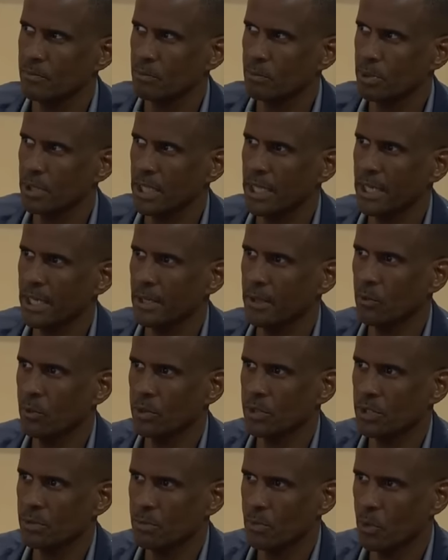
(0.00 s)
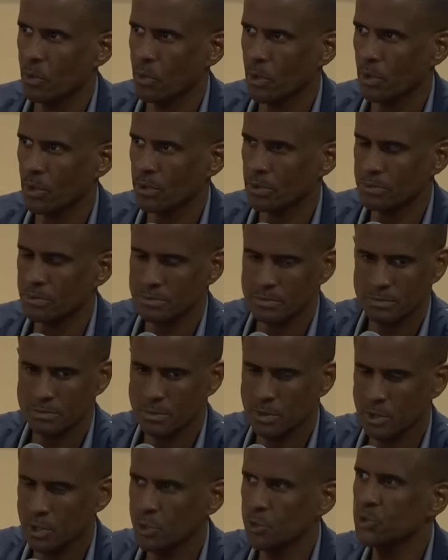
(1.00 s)
play with more
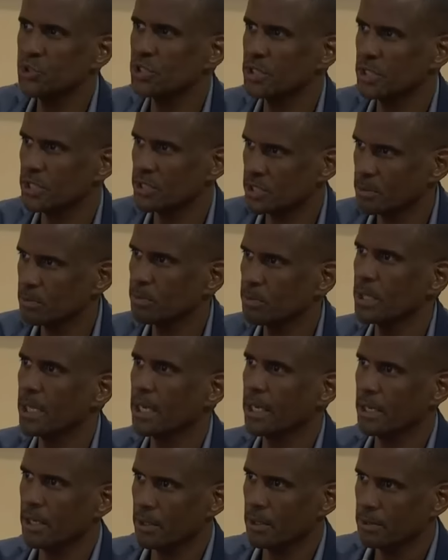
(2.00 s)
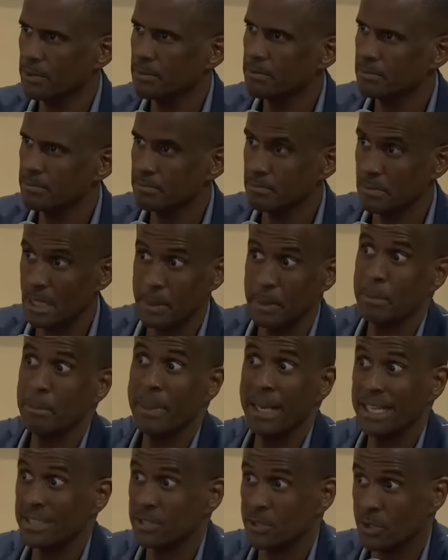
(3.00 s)
looseness and play maybe
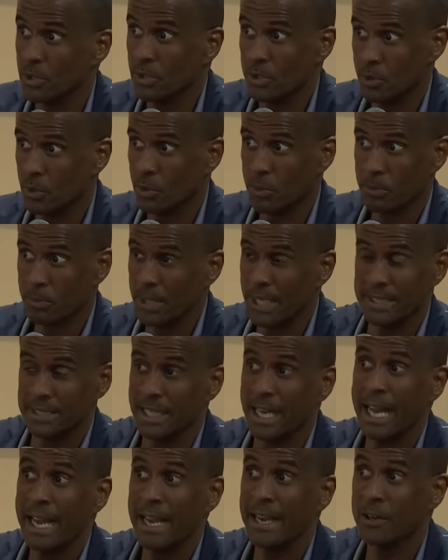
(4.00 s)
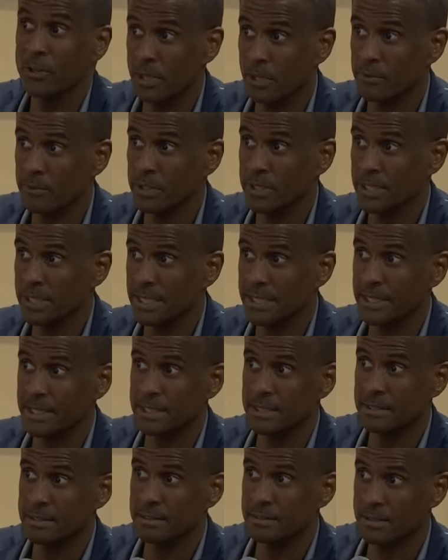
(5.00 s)
better or play at a higher level than they
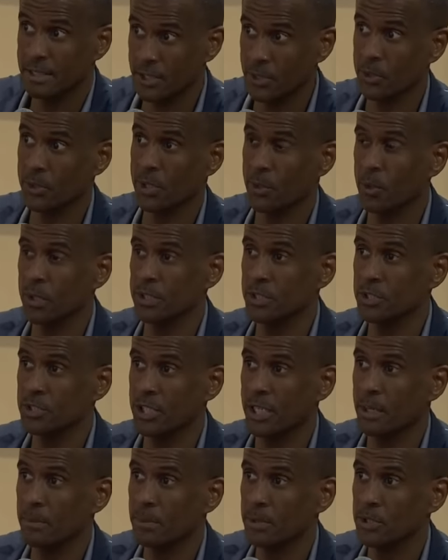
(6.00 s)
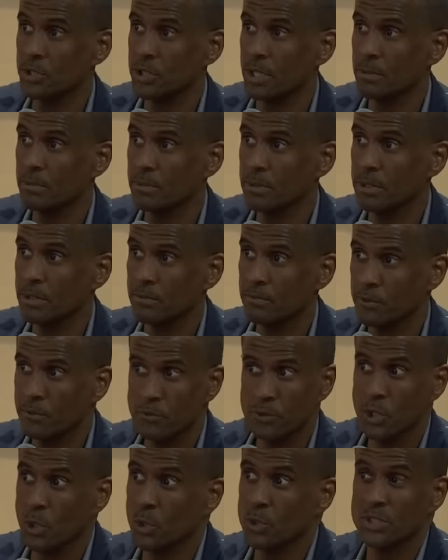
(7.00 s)
did the year they won the championship. If you
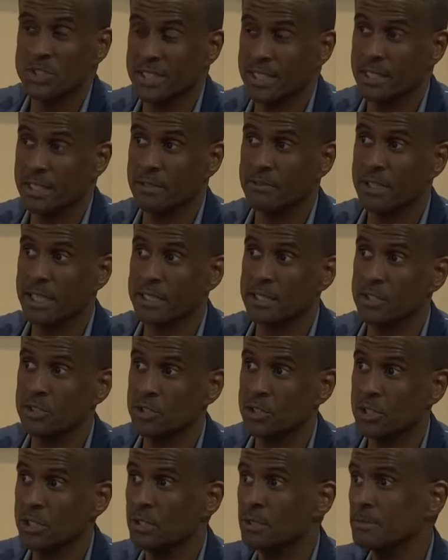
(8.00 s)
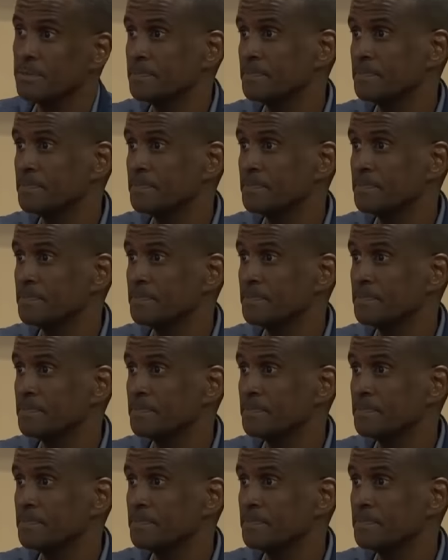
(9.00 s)
noticed any of that this year?